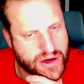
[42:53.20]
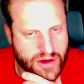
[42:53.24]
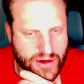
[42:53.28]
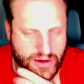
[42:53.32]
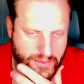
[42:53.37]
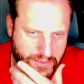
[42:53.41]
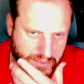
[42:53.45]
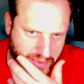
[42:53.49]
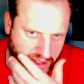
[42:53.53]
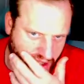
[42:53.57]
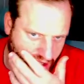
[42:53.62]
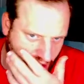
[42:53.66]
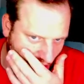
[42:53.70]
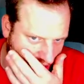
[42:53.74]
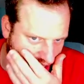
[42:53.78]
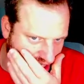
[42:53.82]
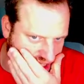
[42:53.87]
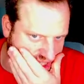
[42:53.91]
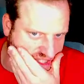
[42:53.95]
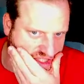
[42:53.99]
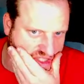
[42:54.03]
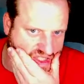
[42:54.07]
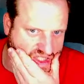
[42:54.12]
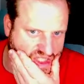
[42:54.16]

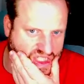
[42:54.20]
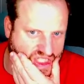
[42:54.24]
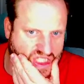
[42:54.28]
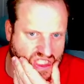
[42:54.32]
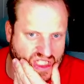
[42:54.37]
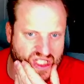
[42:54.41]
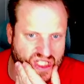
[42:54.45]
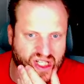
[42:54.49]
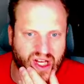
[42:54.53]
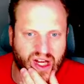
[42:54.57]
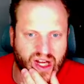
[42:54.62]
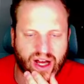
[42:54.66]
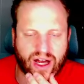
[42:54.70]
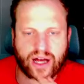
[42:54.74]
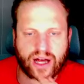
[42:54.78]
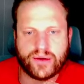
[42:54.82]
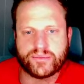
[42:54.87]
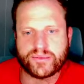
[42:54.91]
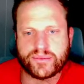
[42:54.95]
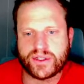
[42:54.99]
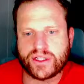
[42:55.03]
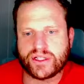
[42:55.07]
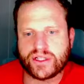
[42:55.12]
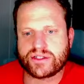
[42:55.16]
because
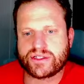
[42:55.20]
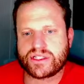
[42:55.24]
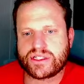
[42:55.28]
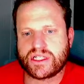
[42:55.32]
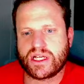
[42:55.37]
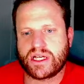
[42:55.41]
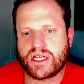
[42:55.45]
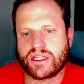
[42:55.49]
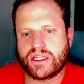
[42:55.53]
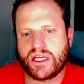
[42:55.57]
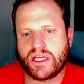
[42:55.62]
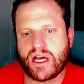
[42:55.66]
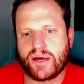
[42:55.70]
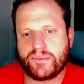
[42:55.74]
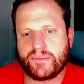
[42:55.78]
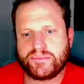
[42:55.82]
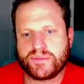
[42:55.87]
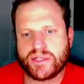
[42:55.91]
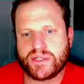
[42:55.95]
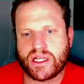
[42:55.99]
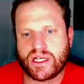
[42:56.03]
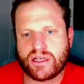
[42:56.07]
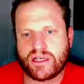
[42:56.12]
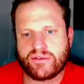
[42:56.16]
you'll see on the
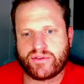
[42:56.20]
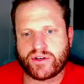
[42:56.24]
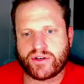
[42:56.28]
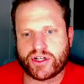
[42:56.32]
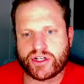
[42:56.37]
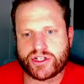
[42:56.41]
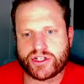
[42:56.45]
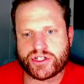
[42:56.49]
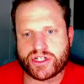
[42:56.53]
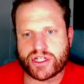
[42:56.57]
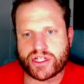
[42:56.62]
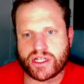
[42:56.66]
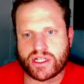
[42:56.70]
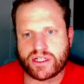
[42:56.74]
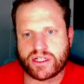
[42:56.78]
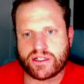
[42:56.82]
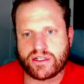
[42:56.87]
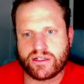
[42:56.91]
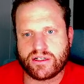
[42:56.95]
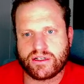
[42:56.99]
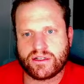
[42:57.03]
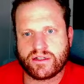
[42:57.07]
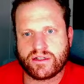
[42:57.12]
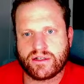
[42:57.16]
updated version,
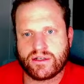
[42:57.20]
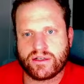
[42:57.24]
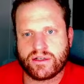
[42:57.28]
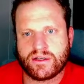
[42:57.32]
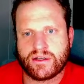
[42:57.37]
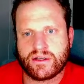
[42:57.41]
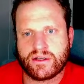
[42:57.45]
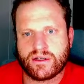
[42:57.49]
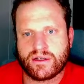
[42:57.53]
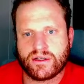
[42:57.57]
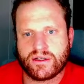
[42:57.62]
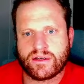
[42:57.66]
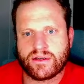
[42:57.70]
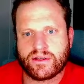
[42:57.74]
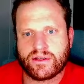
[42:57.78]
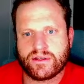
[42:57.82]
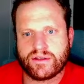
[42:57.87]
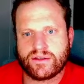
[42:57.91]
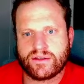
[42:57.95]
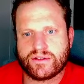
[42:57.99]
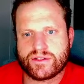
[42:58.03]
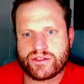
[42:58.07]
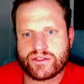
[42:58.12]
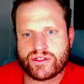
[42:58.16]

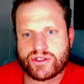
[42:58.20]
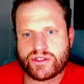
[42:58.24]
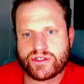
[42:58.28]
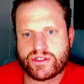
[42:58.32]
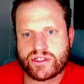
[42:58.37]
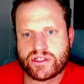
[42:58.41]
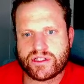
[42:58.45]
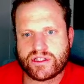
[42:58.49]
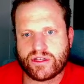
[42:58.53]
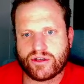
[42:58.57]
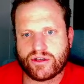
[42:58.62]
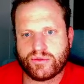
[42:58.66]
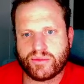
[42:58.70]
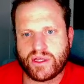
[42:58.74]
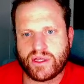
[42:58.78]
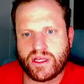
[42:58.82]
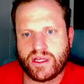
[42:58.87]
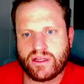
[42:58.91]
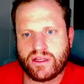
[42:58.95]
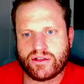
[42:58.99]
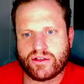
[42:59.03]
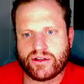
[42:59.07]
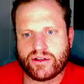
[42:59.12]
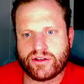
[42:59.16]
this should still be
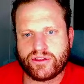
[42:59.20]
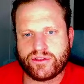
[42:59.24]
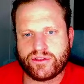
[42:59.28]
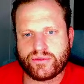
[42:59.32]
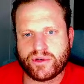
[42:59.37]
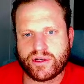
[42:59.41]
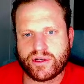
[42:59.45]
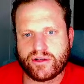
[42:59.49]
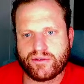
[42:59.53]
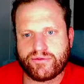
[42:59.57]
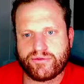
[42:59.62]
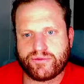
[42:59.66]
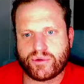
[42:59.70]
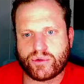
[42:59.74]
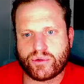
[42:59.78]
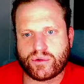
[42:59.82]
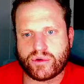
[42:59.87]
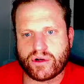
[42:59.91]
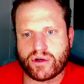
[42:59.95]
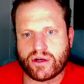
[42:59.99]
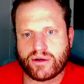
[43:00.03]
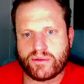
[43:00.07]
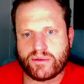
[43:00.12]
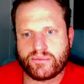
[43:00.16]
either 3 or
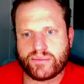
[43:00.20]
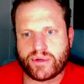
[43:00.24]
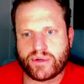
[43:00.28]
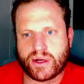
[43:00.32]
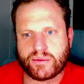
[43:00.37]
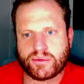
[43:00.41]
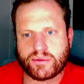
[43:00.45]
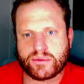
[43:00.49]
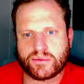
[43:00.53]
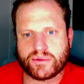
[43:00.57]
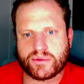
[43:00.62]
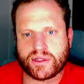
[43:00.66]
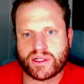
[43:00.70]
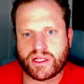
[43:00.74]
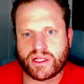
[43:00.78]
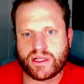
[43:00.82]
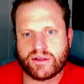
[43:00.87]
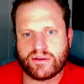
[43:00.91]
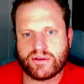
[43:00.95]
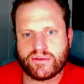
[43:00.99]
4, probably